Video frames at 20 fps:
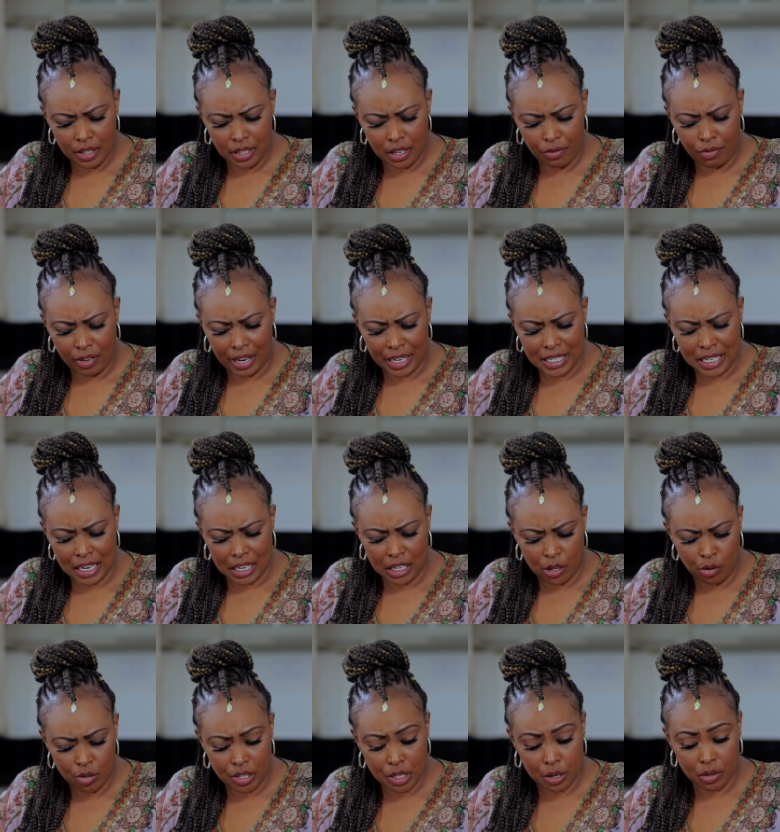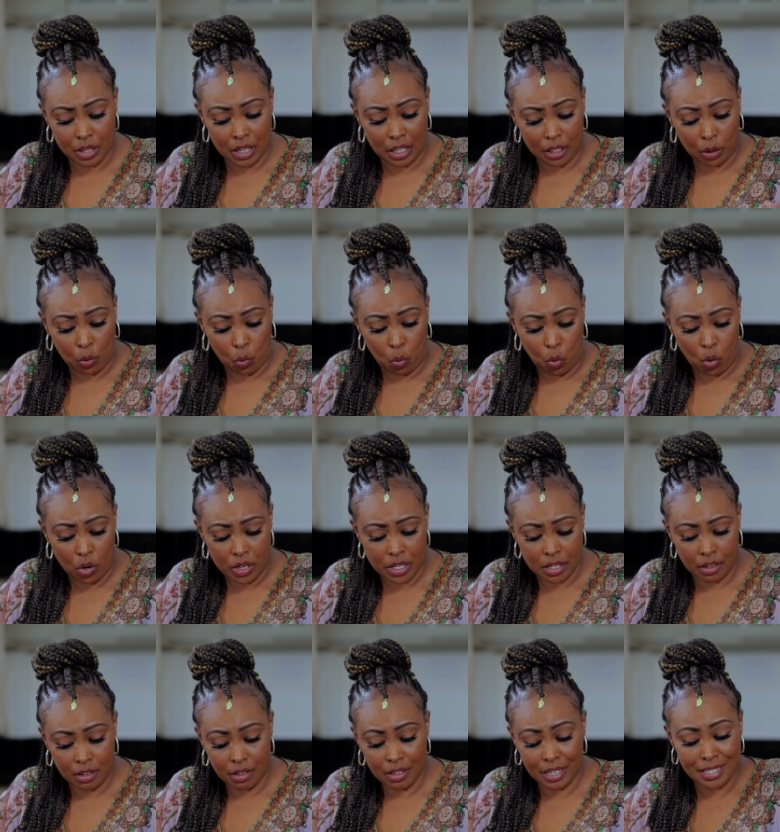that if I dilute it with a little
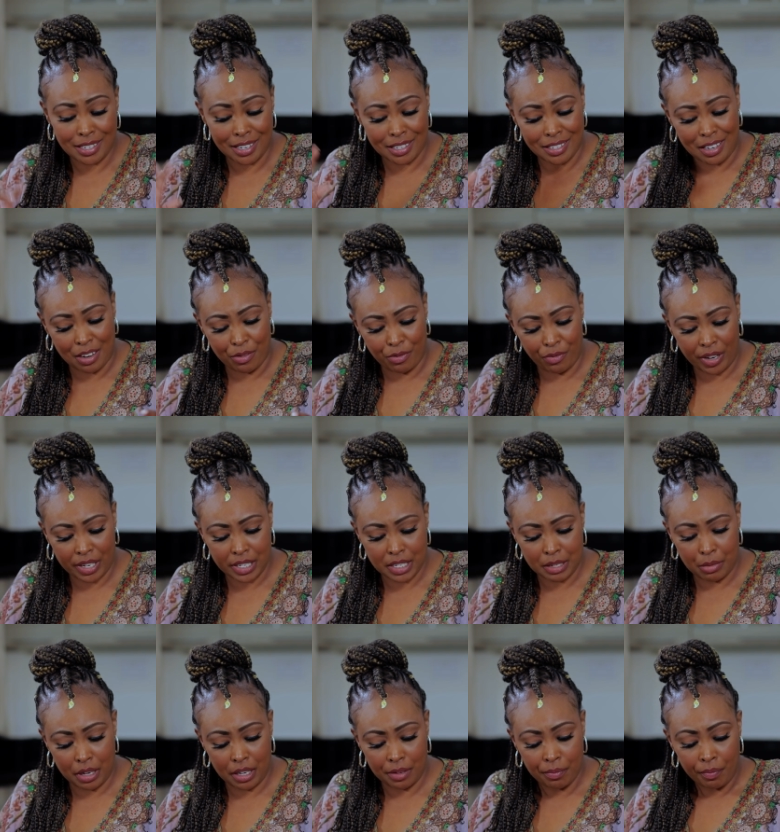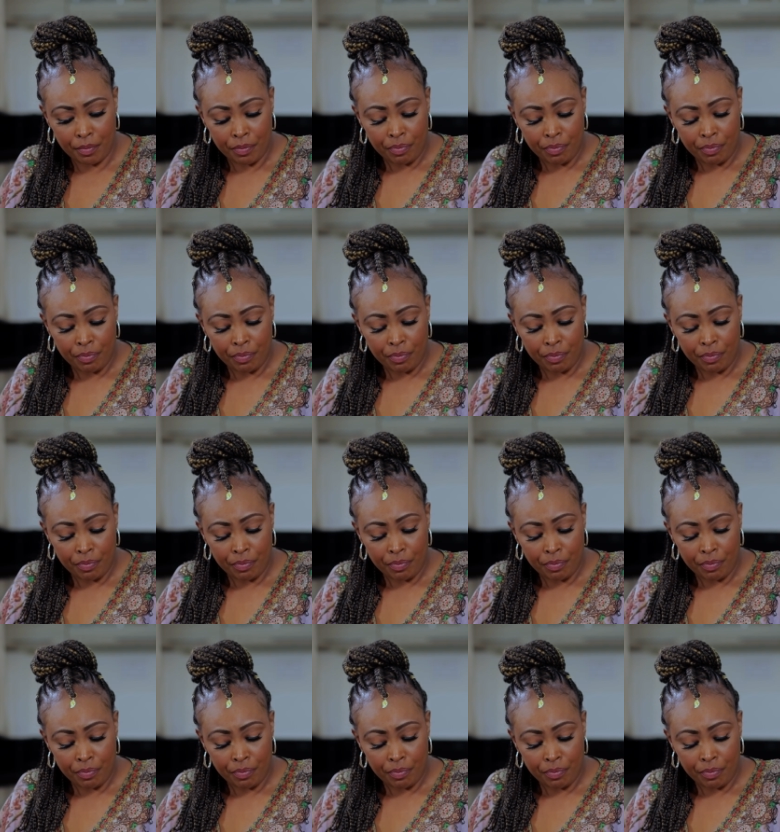water, it doesn't affect me.